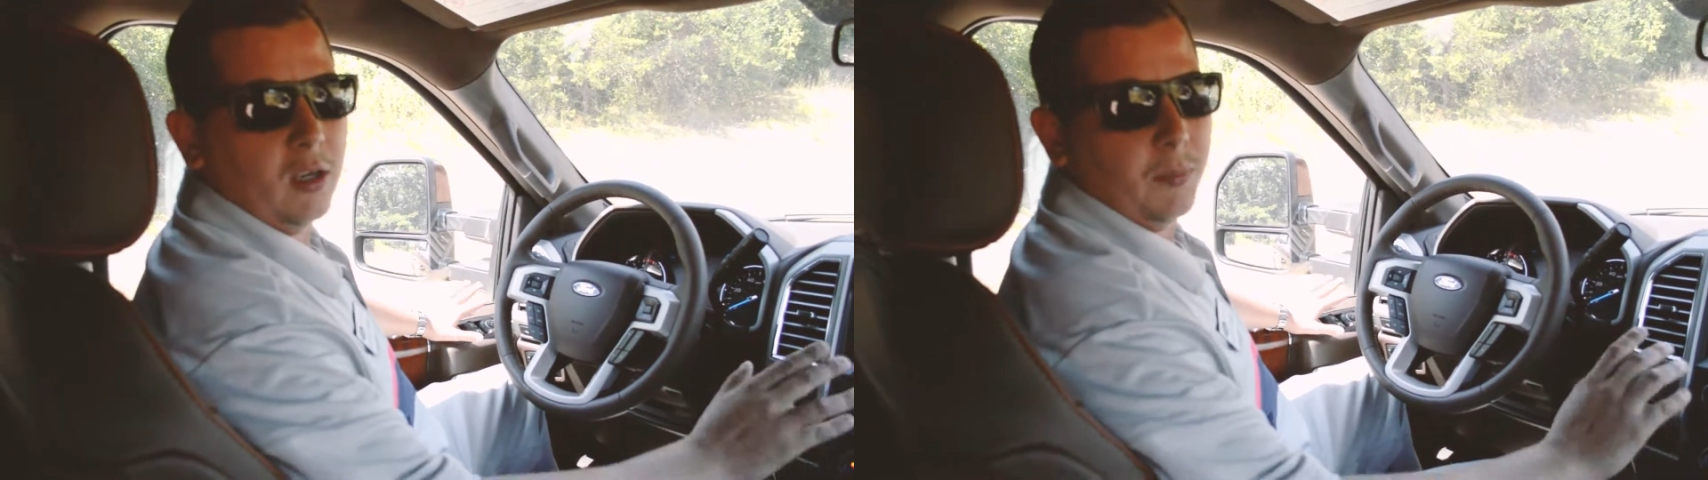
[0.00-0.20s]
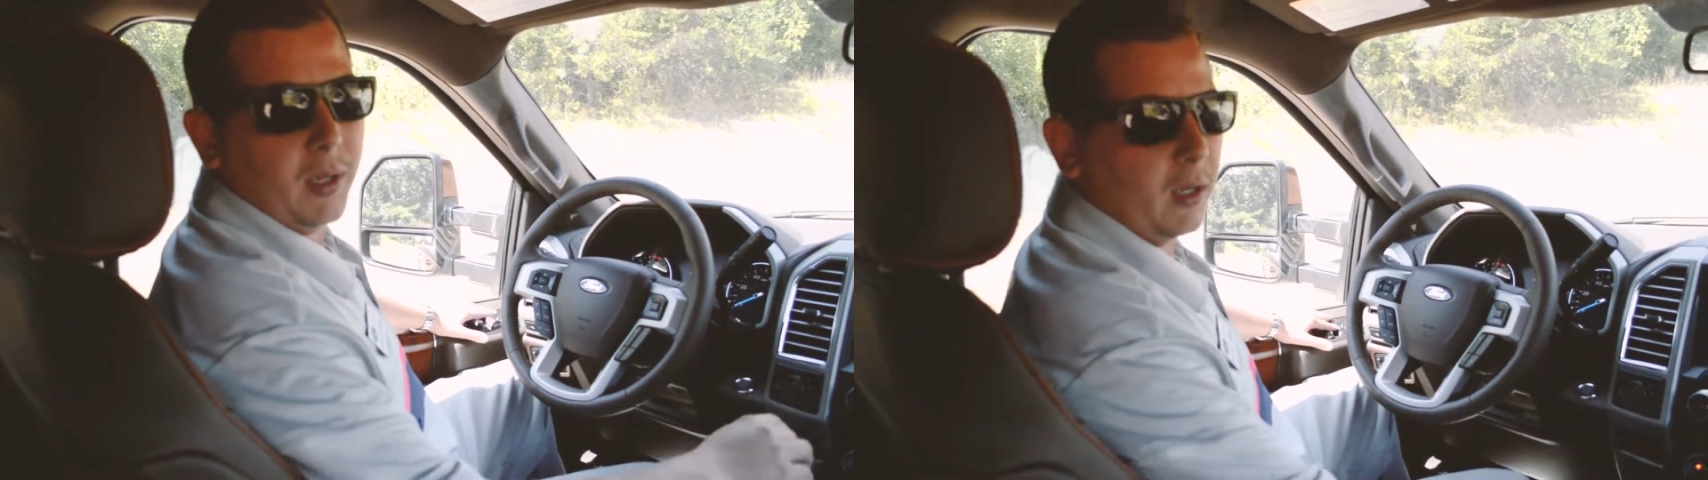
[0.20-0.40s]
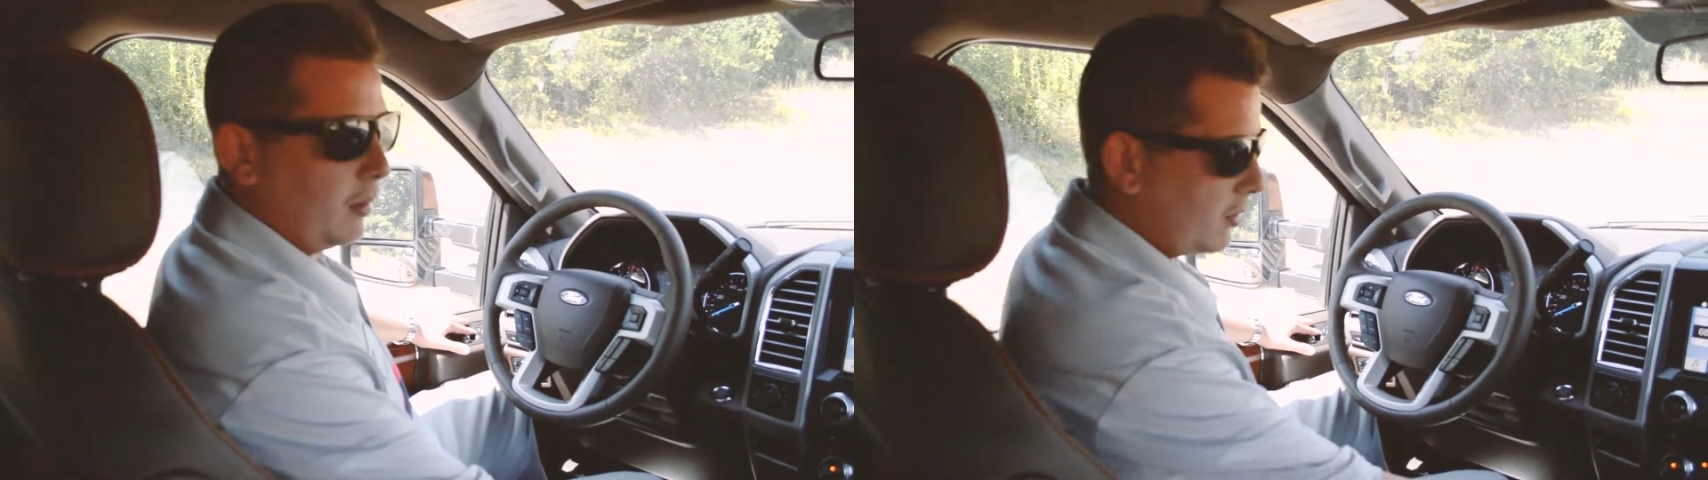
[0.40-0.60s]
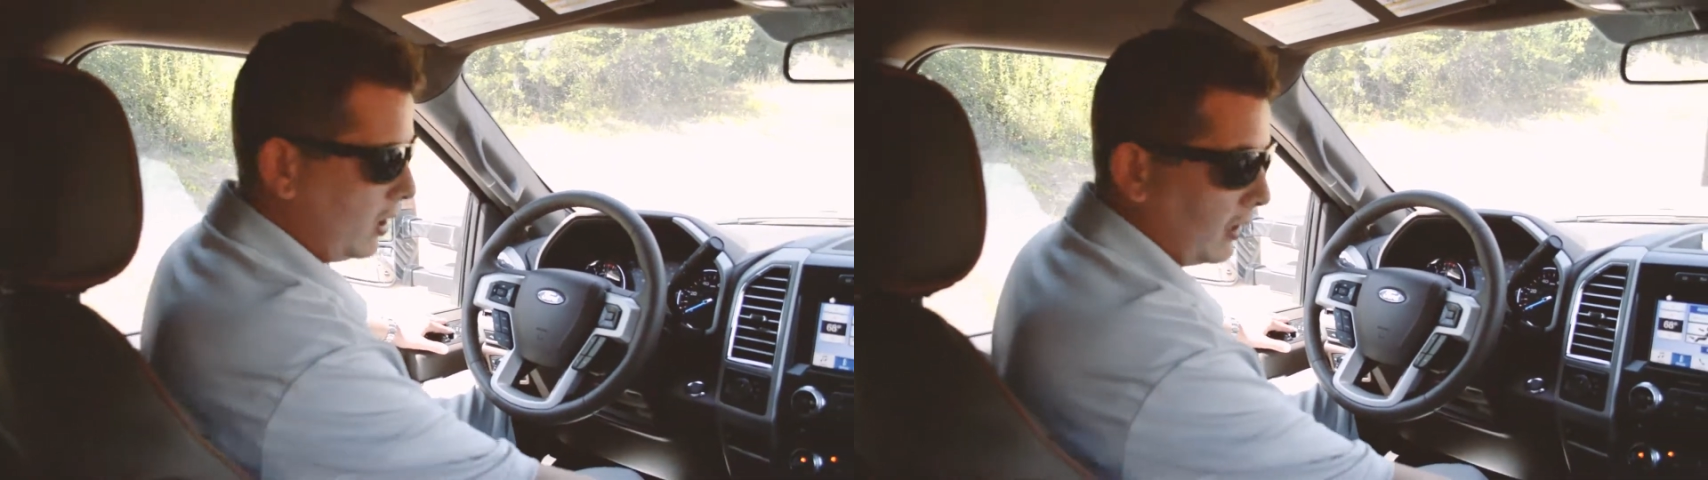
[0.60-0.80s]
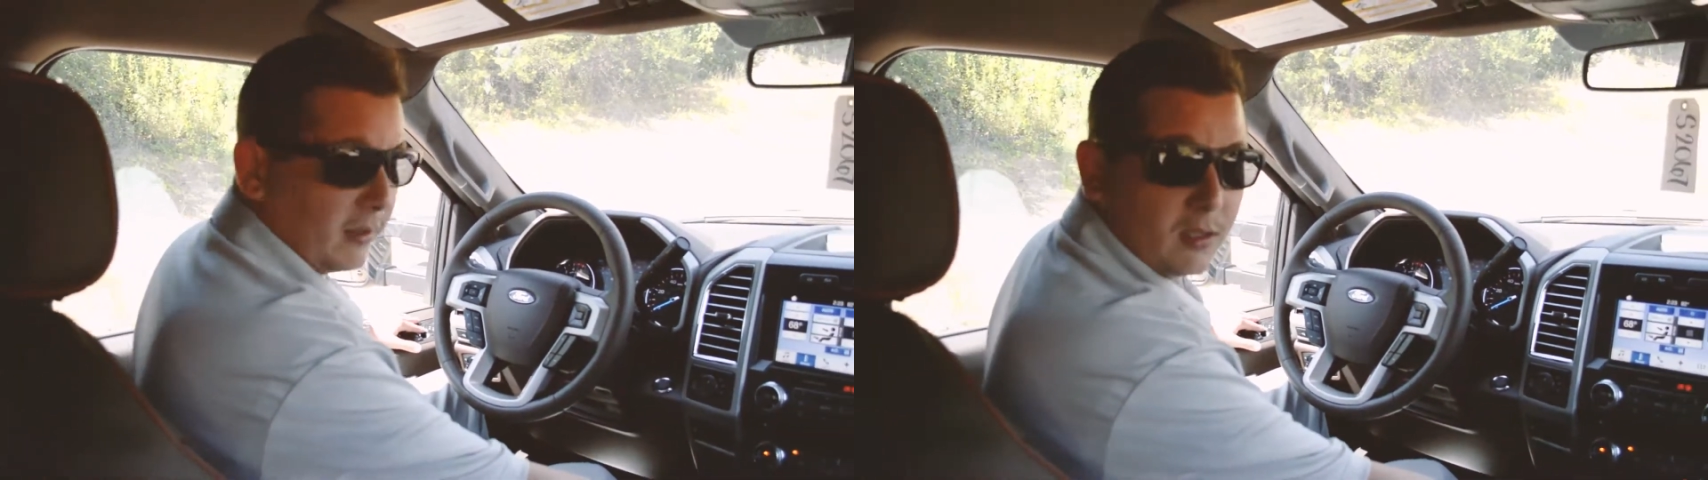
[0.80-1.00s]
you're picking up
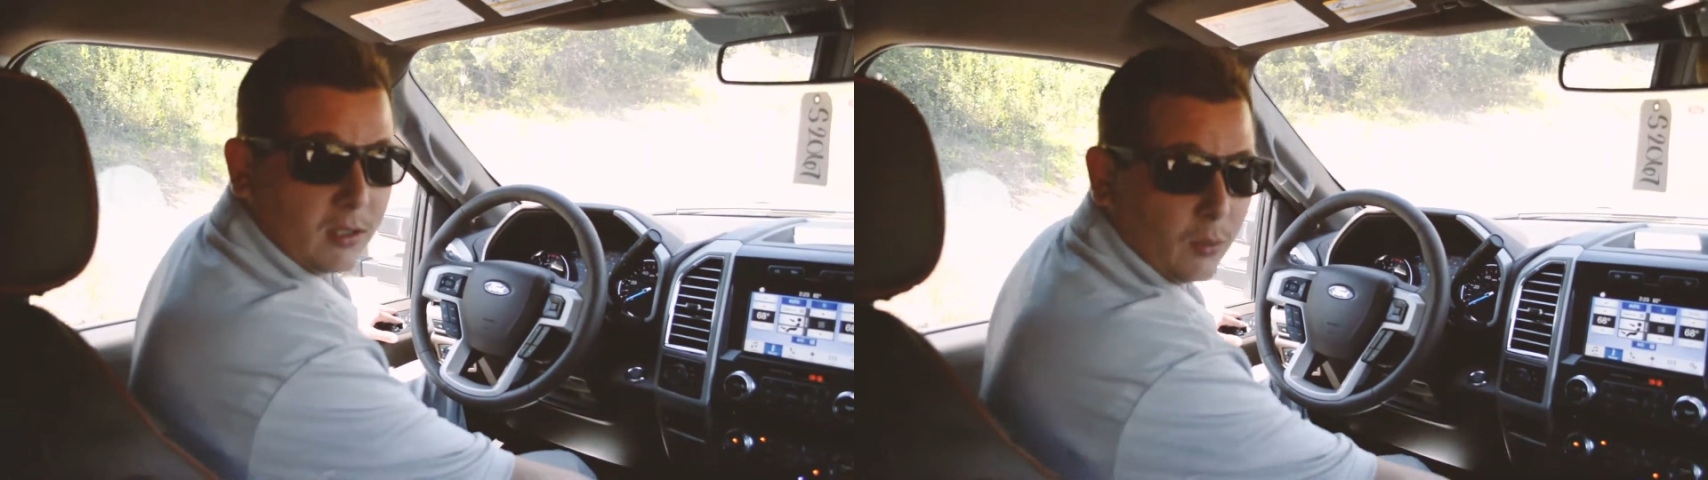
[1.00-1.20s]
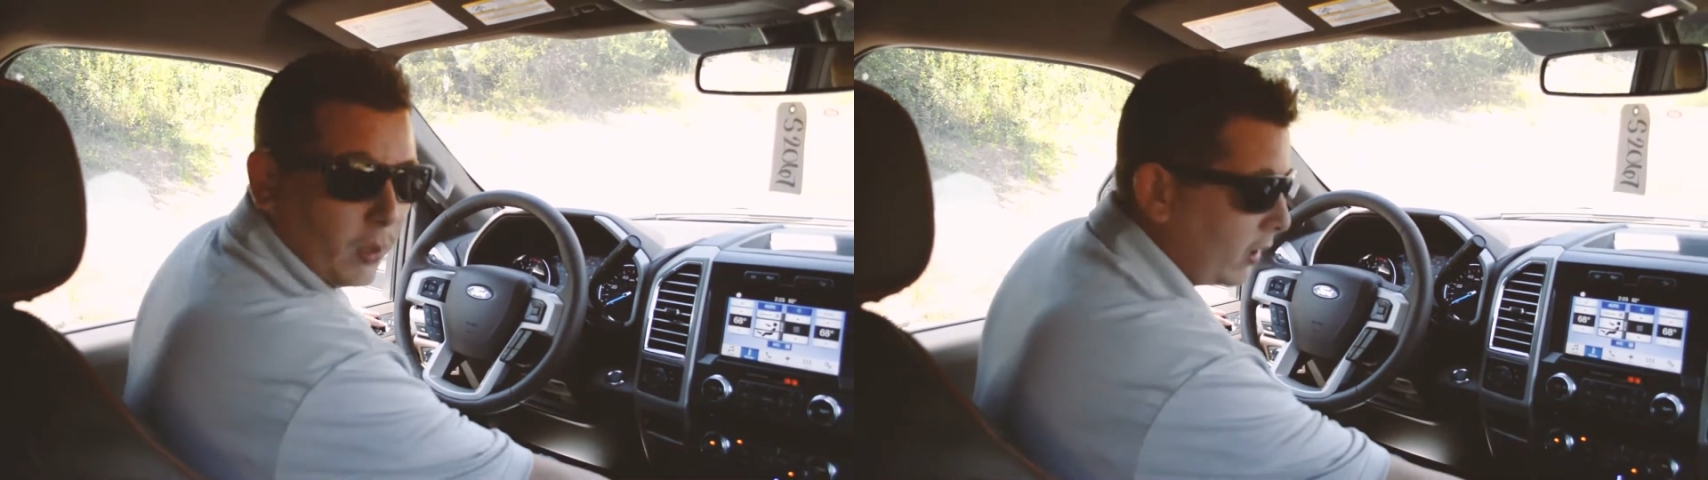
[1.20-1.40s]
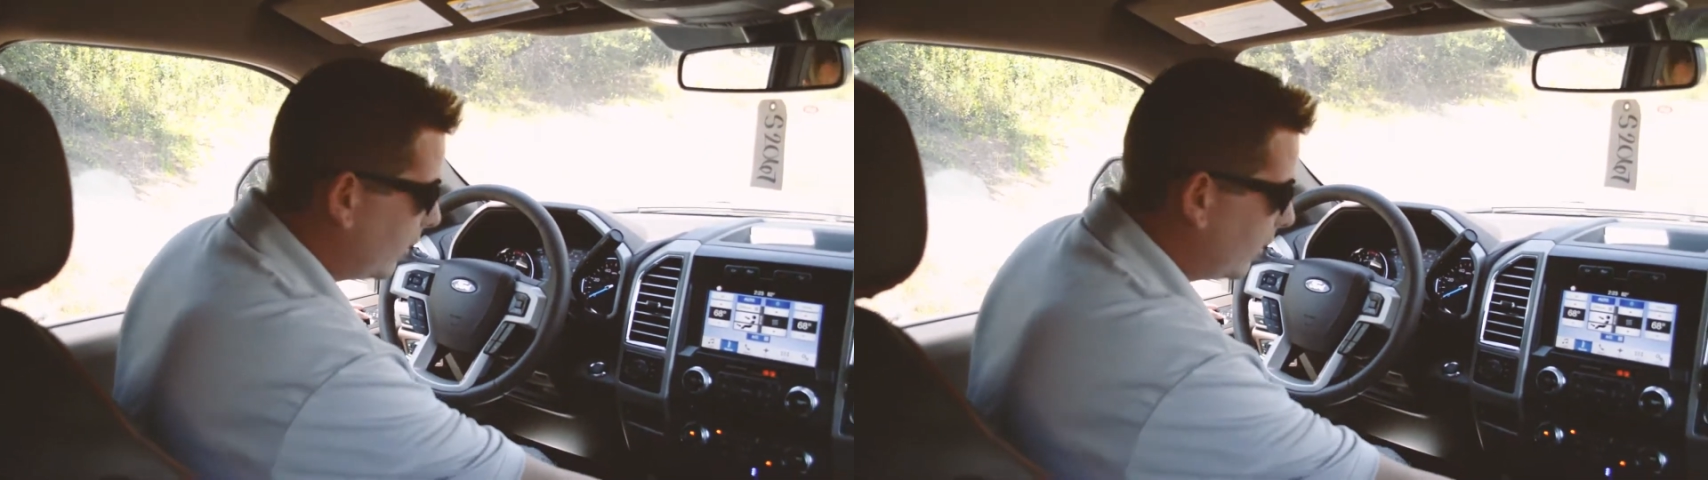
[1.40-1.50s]
chicks. It's just the way